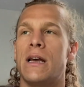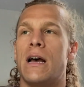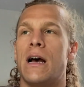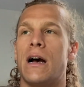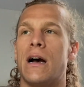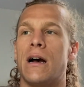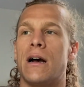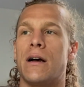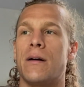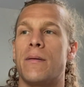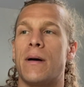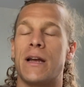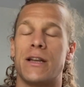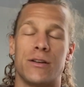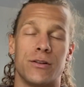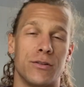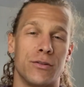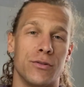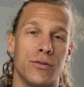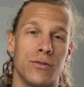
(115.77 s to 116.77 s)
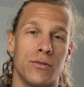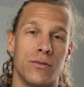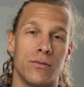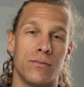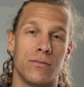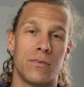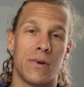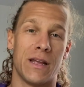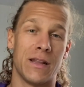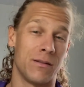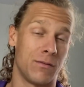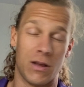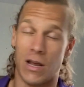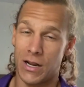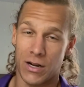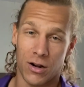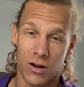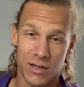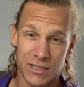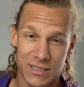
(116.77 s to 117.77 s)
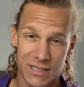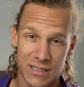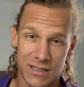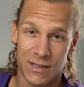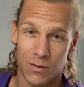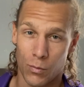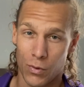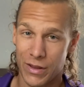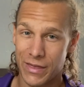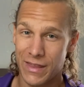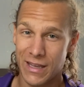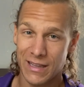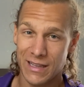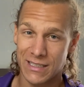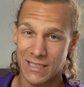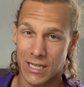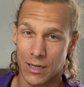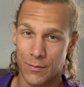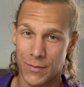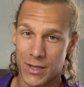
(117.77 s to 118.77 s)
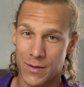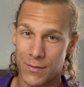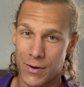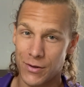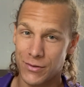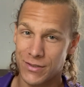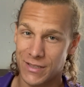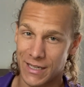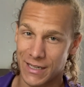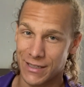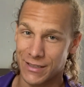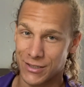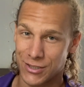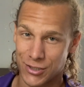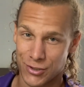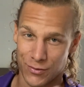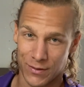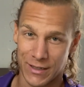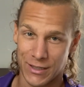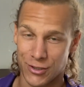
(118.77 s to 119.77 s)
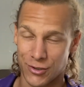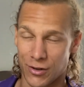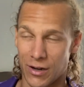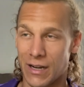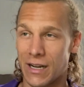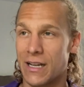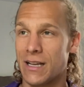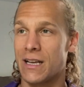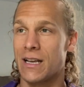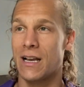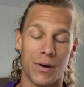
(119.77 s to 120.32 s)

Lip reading: And honestly, the one thing that's helped me the most is strength training.